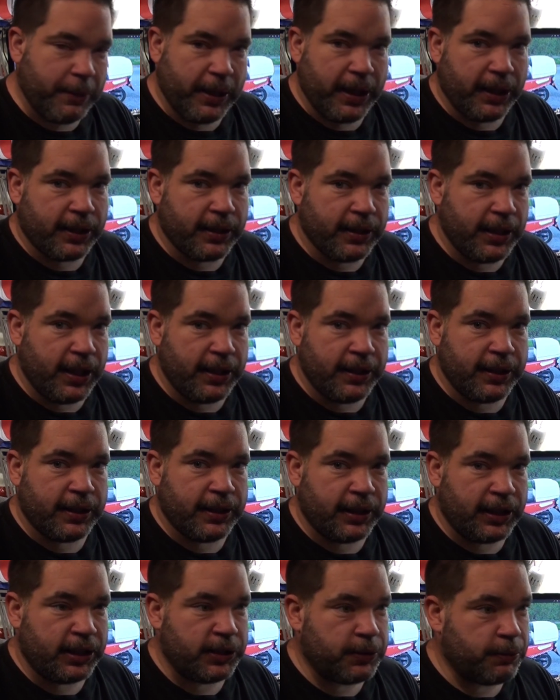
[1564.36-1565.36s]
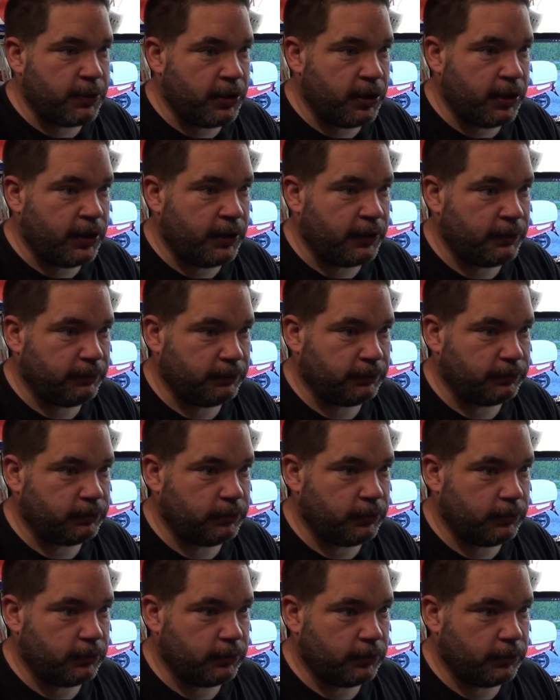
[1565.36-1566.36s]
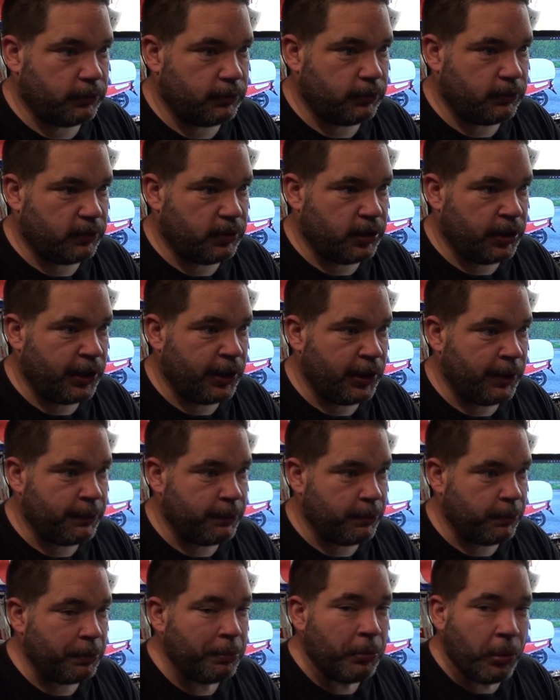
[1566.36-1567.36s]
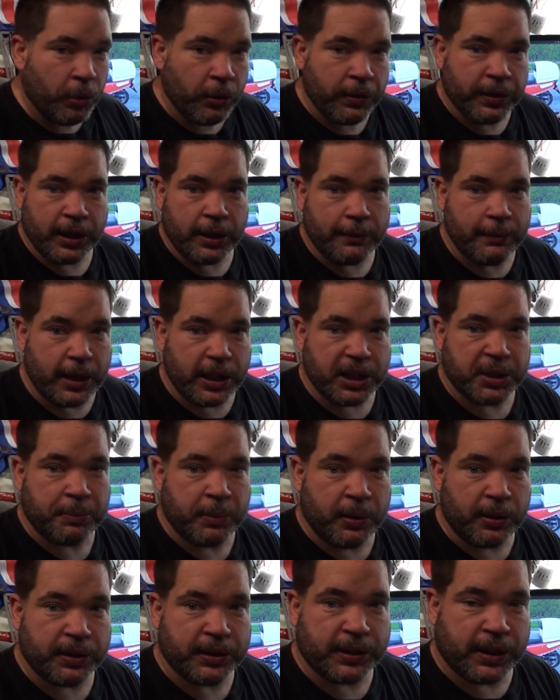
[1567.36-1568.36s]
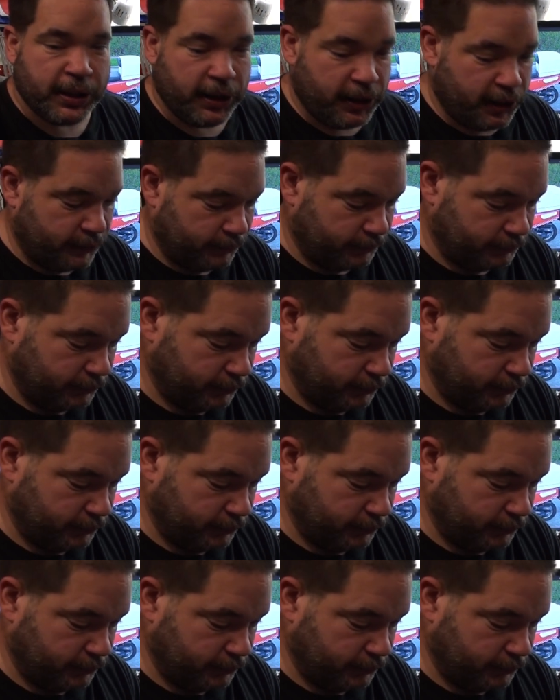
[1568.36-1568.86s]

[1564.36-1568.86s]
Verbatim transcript: back then, these were um, more than a Matchbox car.